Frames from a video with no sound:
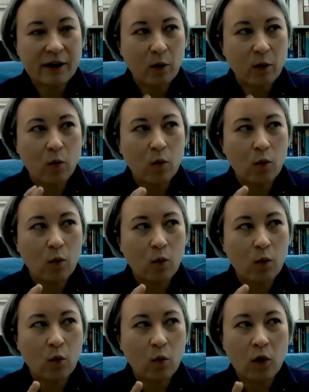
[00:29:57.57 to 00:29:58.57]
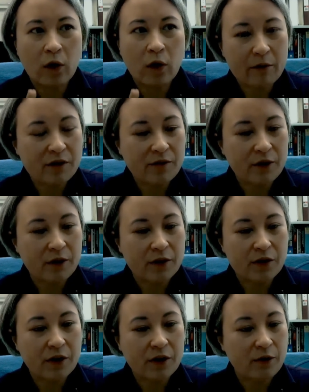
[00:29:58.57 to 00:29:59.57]
what are the
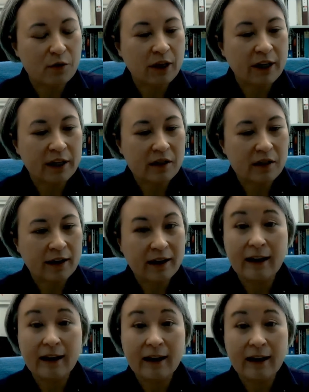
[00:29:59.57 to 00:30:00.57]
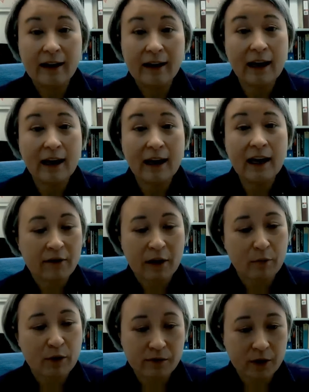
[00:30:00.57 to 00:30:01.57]
atmospheres of those planets like? Can they even have
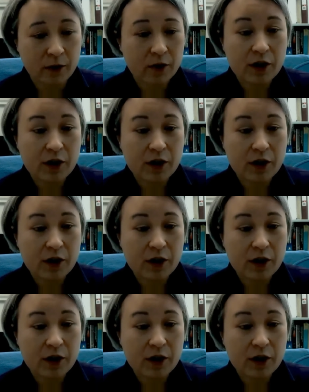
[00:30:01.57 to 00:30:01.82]
atmospheres?